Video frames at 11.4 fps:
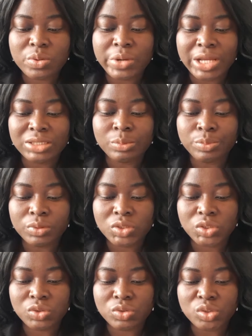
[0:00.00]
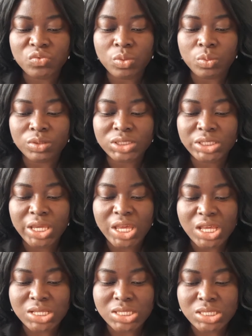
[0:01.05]
right books to use for one's
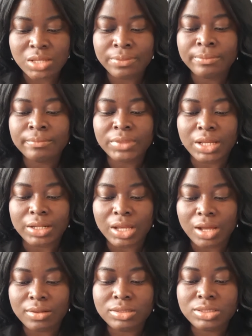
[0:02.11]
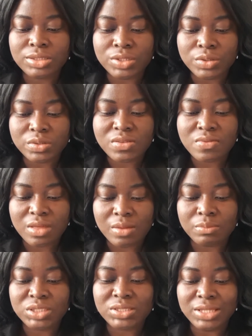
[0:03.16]
case and how to use them
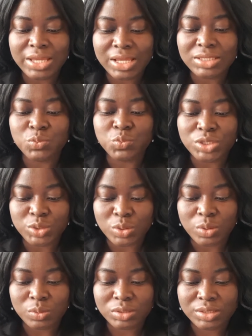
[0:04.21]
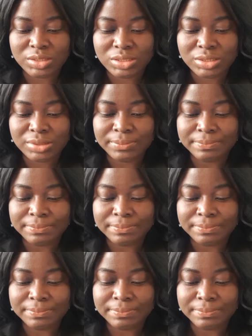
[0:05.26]
to get results?